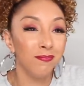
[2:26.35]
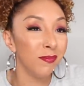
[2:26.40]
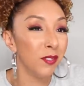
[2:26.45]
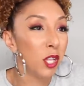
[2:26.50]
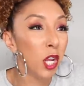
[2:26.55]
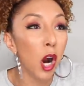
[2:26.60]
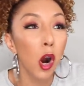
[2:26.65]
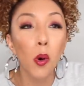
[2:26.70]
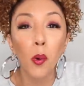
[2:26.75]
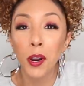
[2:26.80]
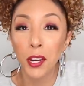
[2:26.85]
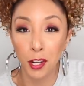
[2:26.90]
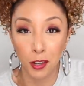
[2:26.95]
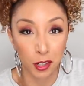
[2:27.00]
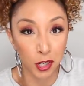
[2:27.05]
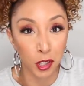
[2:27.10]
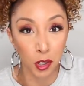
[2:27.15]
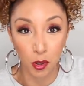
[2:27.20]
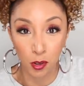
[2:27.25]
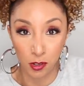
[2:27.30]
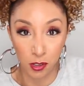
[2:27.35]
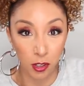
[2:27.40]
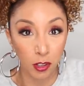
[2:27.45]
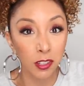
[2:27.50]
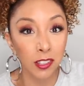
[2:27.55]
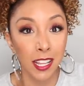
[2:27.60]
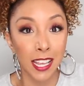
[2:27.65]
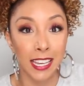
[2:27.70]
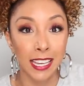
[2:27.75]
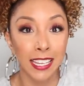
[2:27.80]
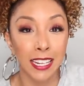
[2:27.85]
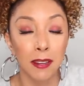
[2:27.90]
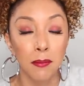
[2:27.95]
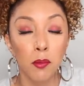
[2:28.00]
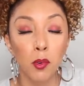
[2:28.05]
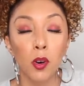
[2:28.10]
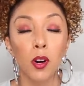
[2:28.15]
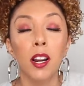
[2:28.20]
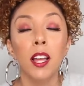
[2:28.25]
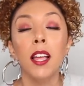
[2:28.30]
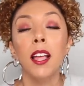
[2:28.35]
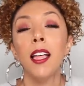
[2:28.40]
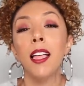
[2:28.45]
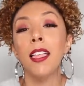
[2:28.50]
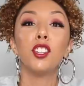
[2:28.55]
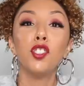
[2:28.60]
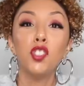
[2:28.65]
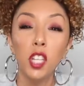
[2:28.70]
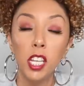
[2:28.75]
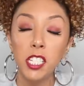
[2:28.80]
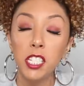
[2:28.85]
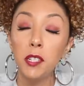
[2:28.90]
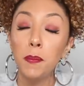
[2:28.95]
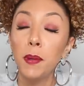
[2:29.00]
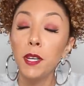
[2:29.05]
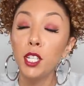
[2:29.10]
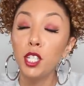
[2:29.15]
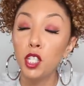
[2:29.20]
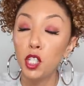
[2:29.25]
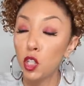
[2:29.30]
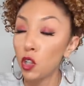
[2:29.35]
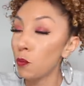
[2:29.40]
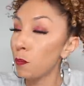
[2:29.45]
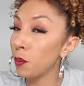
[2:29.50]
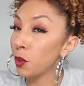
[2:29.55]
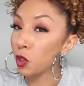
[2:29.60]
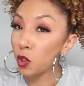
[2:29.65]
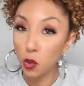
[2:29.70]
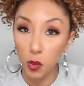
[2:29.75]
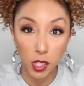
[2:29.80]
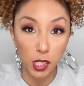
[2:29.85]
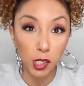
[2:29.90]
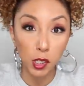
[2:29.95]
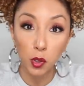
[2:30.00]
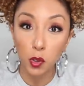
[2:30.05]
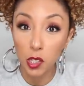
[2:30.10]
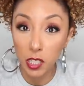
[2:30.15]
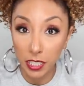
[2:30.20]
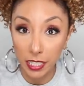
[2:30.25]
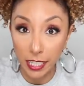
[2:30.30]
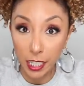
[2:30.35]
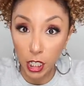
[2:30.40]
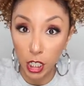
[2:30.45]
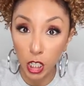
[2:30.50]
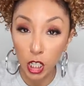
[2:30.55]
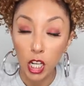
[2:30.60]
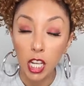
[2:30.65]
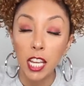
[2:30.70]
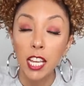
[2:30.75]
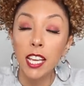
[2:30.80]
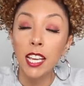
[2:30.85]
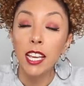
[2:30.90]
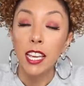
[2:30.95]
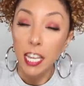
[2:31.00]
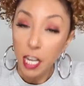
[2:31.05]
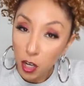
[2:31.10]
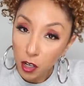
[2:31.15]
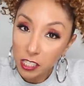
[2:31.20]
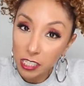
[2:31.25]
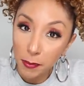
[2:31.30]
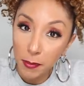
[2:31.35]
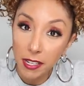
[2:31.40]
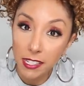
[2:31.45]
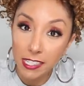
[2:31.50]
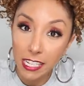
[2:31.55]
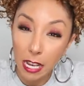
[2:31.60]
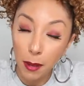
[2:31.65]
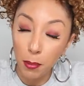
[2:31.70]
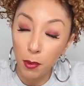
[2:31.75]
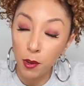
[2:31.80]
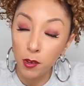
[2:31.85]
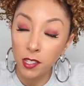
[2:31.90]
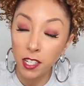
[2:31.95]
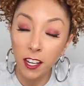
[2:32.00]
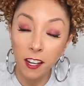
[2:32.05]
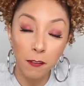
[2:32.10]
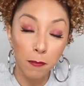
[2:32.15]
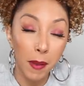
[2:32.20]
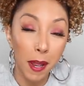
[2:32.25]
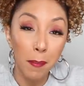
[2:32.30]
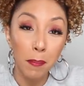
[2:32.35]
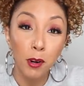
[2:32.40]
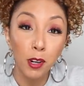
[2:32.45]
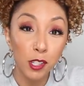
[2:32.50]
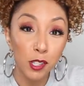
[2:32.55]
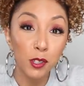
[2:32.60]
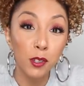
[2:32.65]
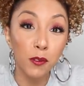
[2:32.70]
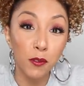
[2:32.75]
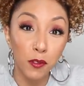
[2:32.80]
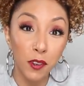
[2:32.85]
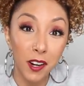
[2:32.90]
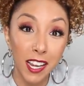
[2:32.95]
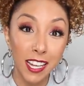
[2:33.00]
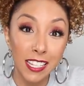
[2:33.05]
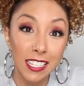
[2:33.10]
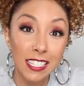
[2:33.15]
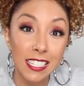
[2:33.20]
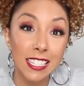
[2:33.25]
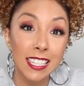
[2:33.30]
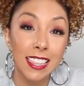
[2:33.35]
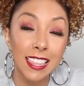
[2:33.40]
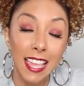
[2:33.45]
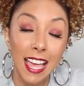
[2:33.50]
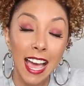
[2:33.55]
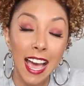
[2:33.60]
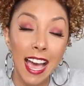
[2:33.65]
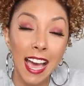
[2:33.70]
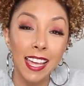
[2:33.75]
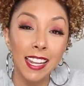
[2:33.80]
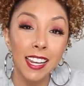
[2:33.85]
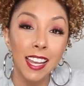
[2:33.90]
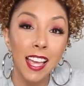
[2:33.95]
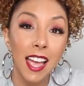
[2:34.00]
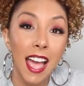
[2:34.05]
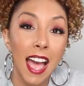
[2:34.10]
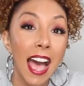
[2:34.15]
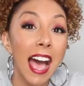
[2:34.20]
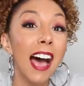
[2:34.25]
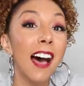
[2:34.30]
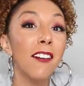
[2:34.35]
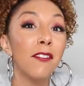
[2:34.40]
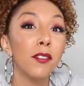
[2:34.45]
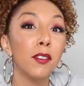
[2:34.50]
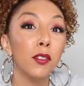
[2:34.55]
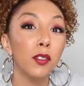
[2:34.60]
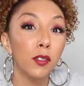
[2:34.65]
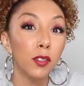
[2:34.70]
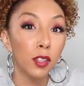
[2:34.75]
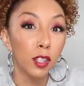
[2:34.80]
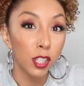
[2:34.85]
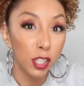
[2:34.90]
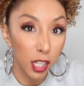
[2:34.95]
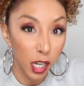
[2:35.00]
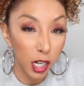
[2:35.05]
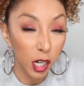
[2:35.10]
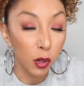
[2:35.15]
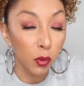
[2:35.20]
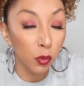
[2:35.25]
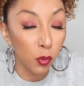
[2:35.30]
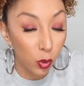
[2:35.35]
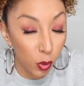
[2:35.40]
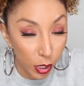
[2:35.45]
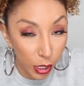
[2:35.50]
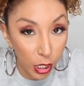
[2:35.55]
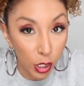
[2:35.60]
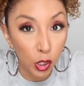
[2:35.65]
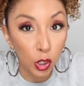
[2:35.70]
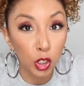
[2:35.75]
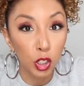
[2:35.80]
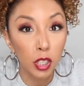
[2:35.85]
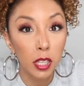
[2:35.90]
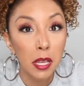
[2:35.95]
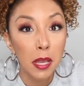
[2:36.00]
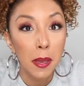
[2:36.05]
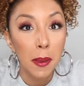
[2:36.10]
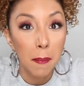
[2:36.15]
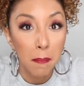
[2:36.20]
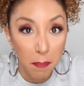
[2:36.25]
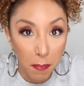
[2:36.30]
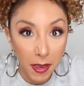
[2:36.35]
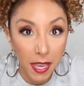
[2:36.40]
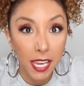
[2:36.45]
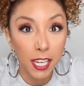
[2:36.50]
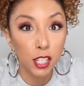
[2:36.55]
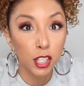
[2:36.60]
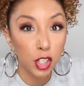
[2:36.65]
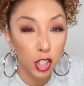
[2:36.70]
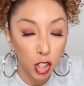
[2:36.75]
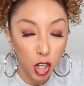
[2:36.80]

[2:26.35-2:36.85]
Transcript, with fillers: know what your curls look like anymore. Just to be super crystal clear, here are some examples of my personal friends that have done a real big